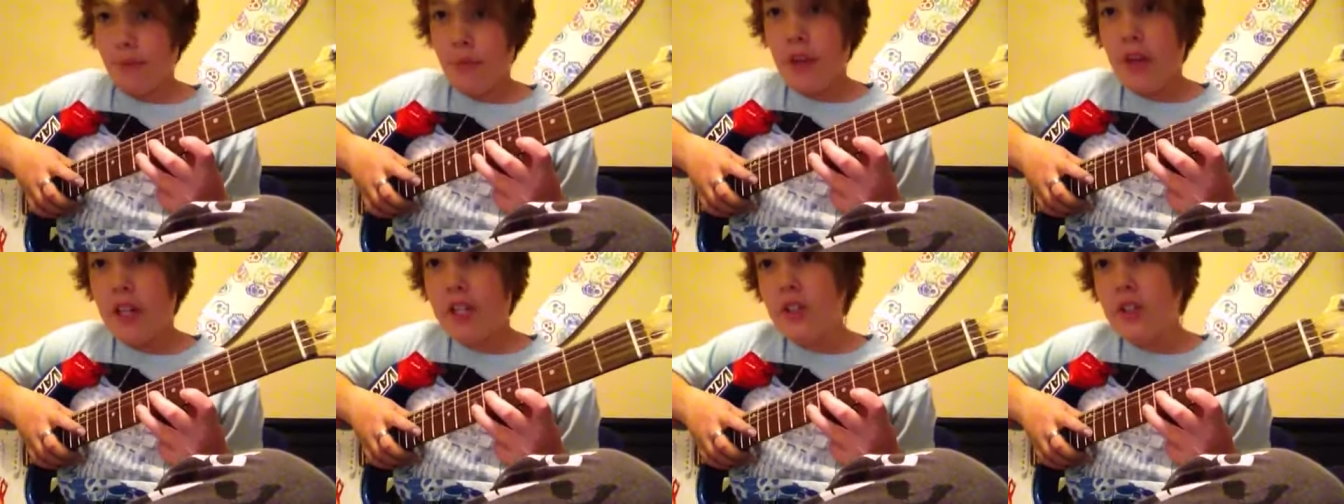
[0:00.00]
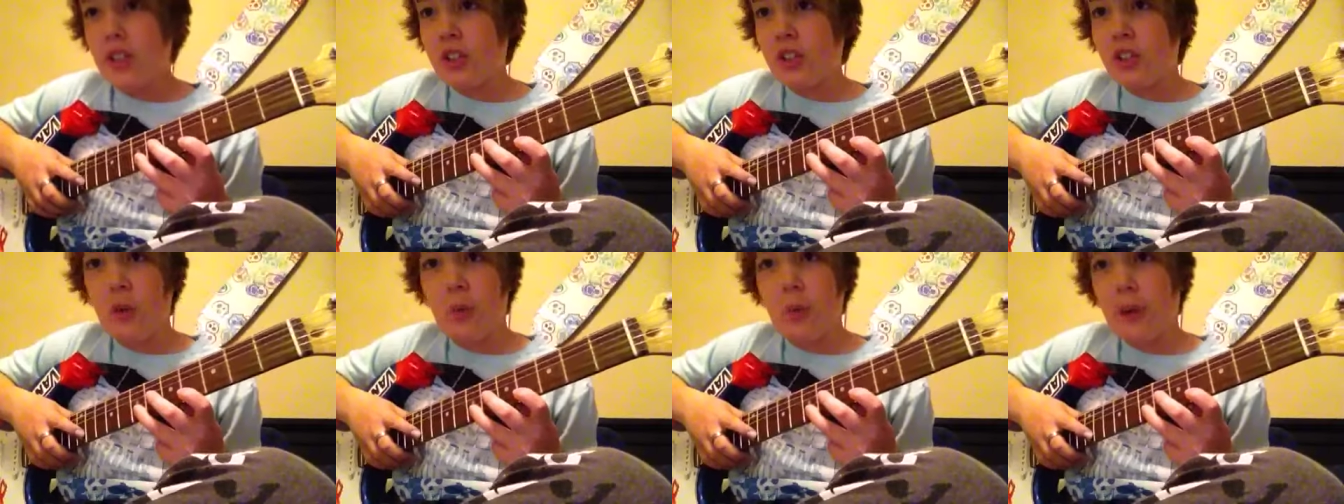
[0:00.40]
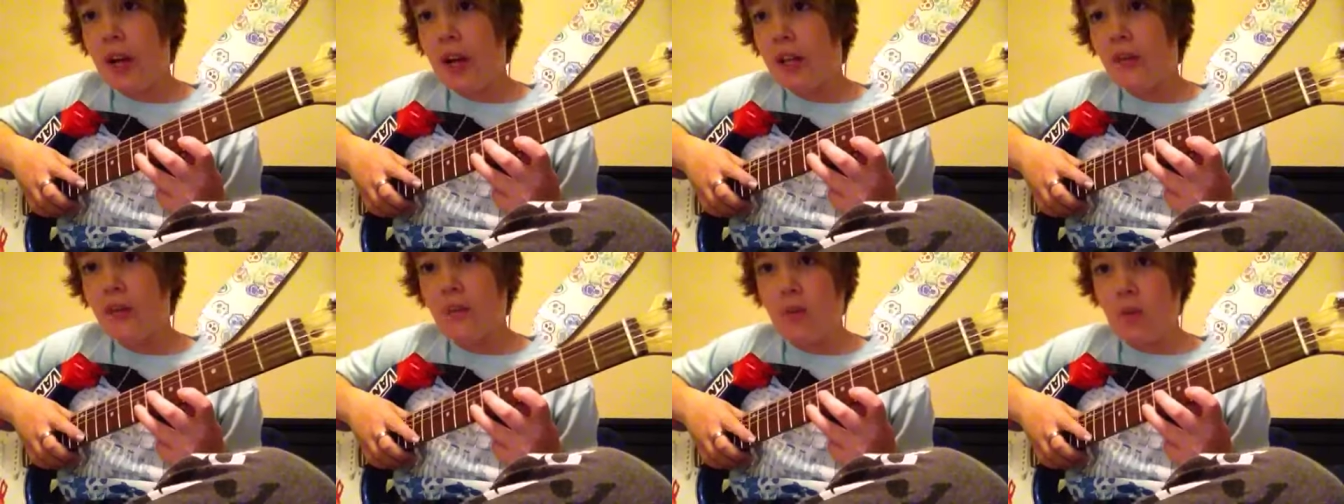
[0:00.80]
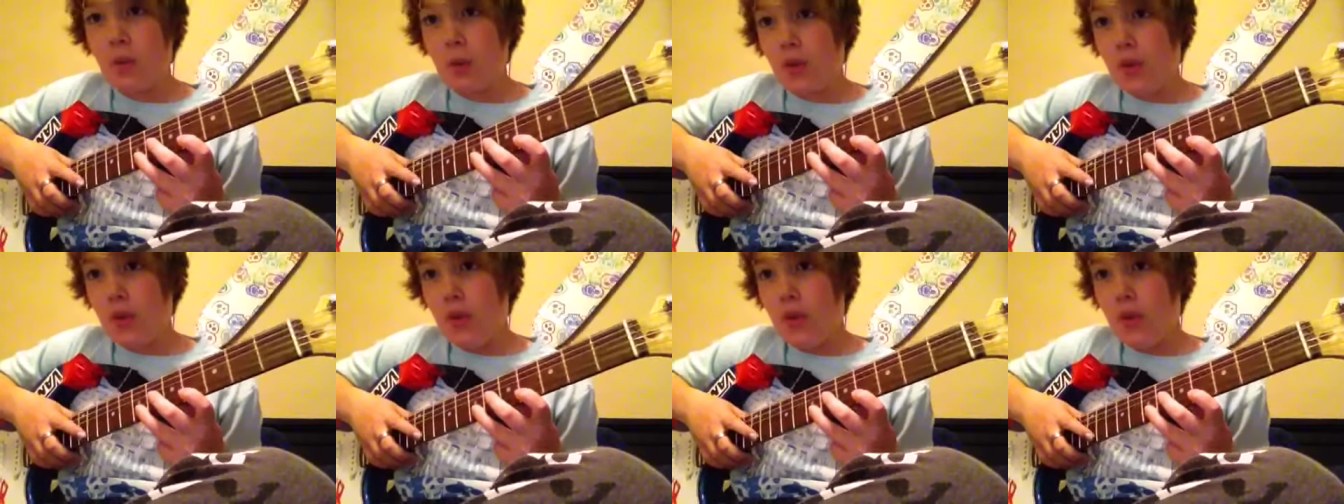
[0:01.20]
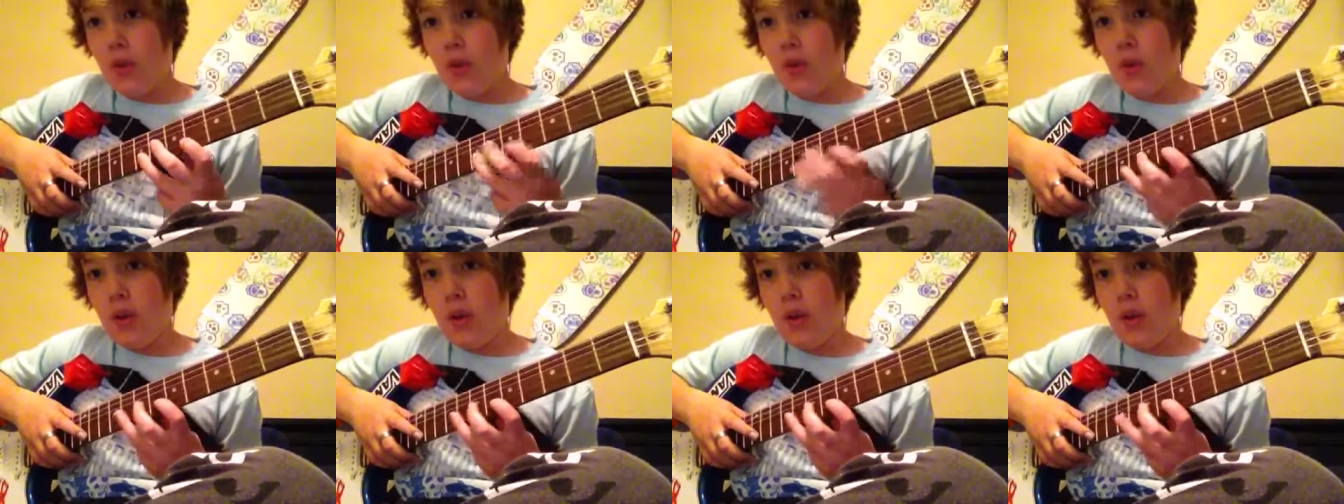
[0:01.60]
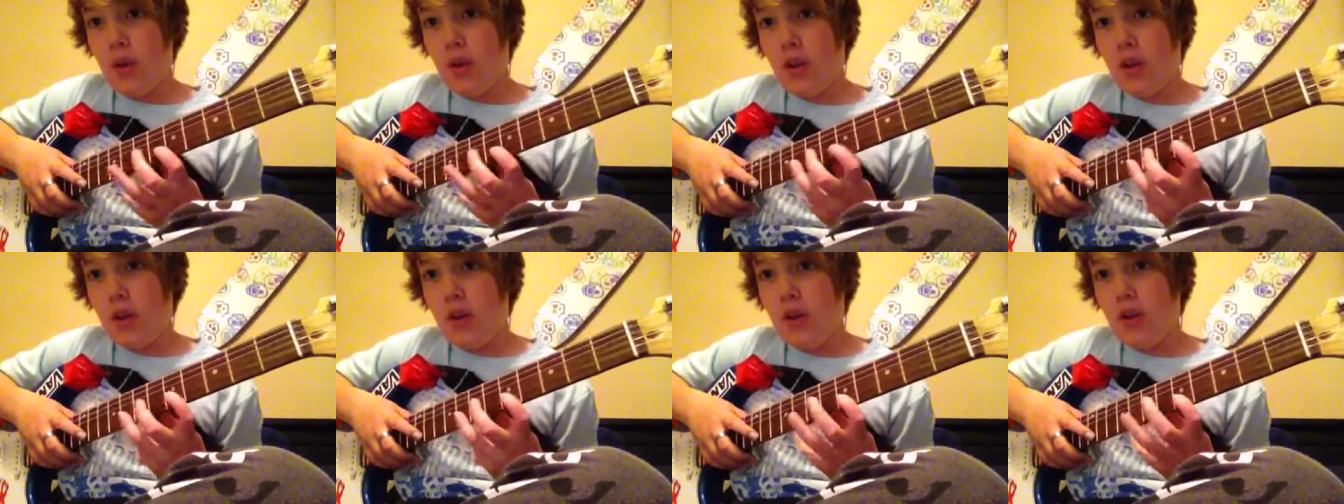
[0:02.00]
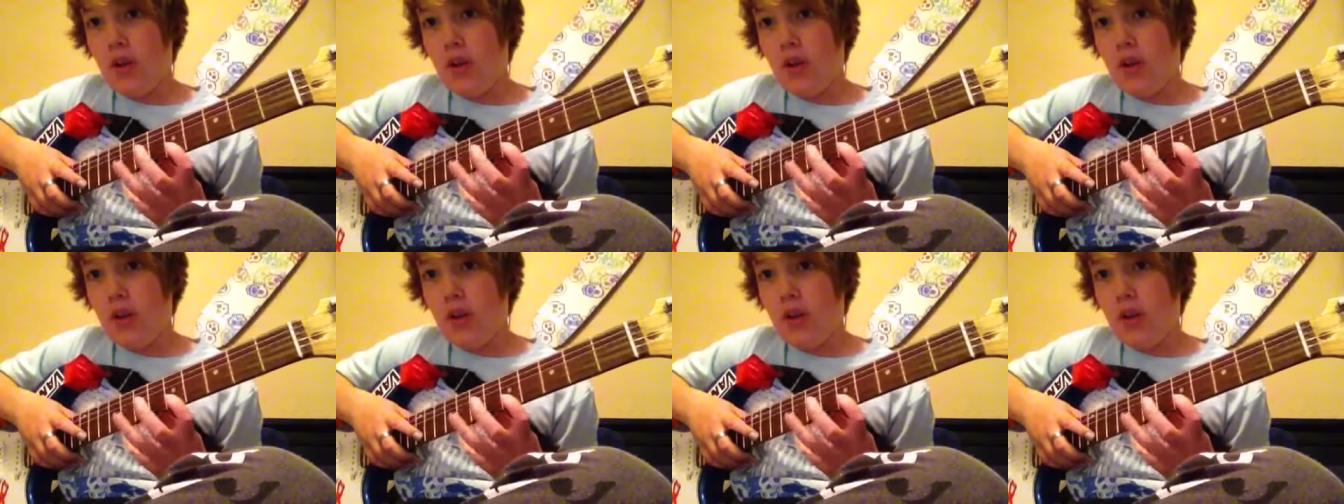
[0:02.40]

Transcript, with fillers: And just go back and forth with the